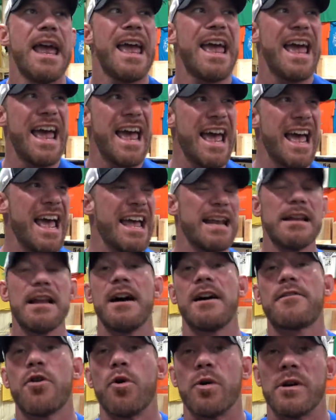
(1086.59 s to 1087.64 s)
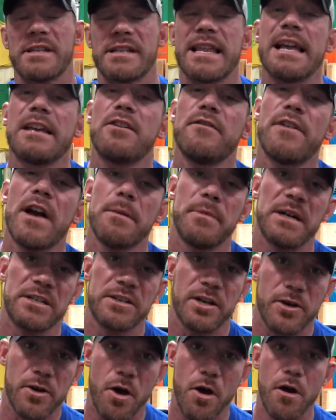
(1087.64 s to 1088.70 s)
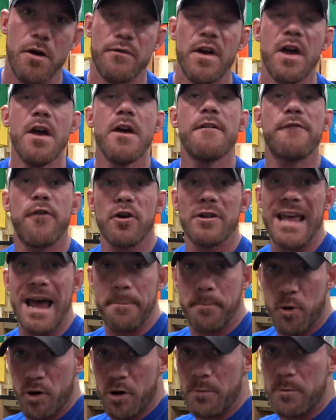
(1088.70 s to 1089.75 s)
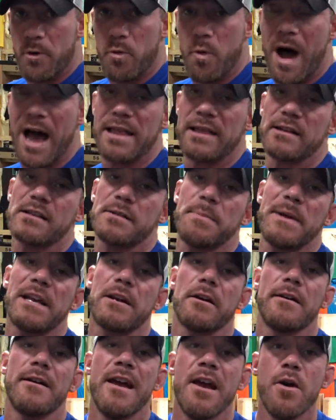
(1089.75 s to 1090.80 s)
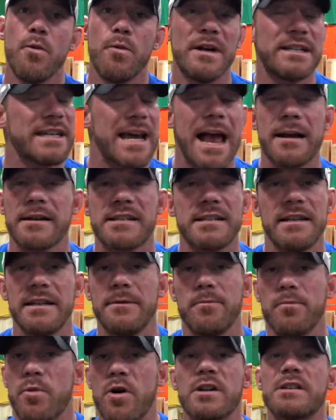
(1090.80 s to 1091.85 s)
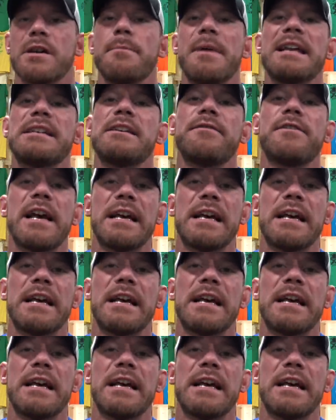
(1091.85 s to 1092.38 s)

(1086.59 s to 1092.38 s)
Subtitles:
And of course, thank you very much to Cove for that portable wireless speaker, which actually works amazing.